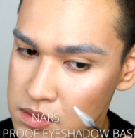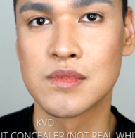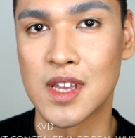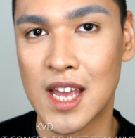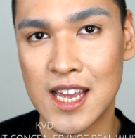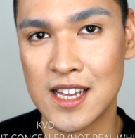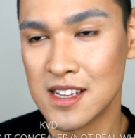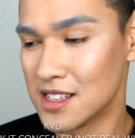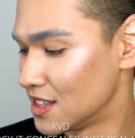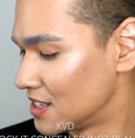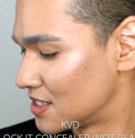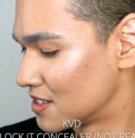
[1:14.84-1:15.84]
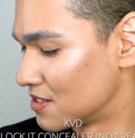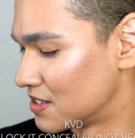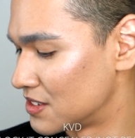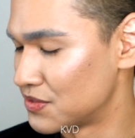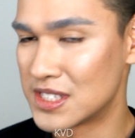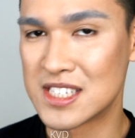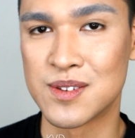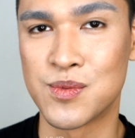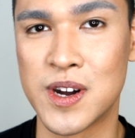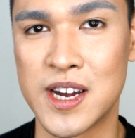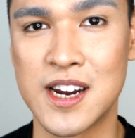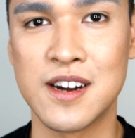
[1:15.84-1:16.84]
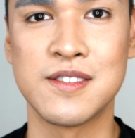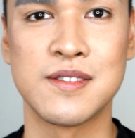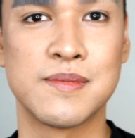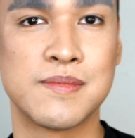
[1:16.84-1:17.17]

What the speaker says: Okay, well, let's go in with some whiteout.